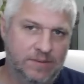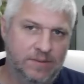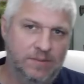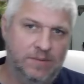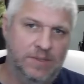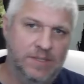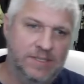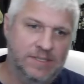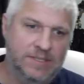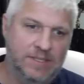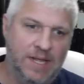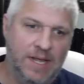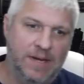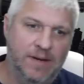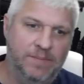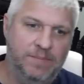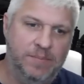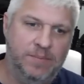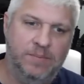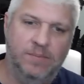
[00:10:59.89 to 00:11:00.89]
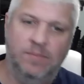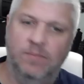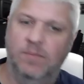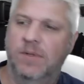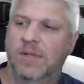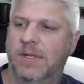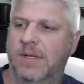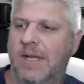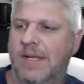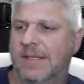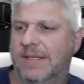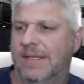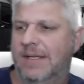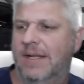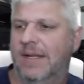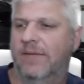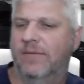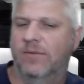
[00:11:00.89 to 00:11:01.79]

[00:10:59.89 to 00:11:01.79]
1911